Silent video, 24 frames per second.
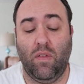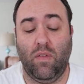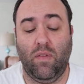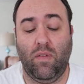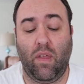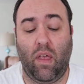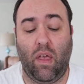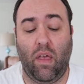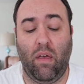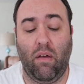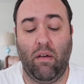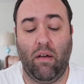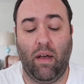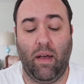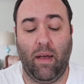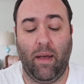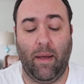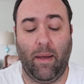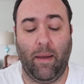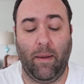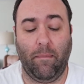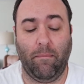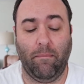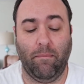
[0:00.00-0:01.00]
So,
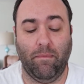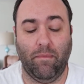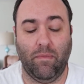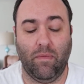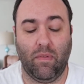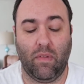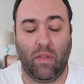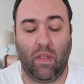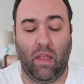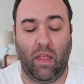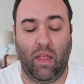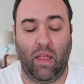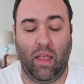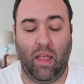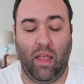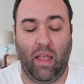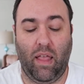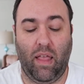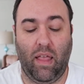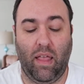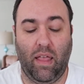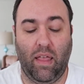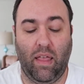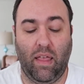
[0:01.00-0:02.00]
um,
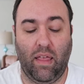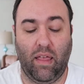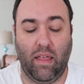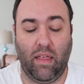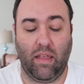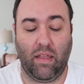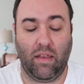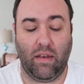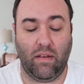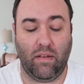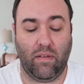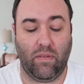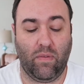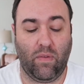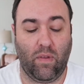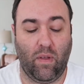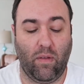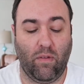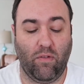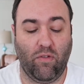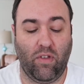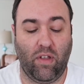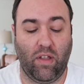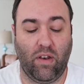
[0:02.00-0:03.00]
and
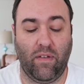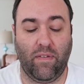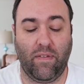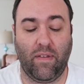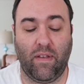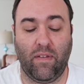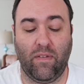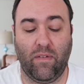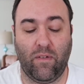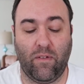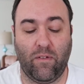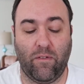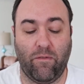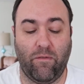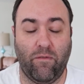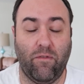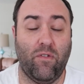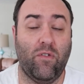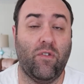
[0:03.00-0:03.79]
so she knows how to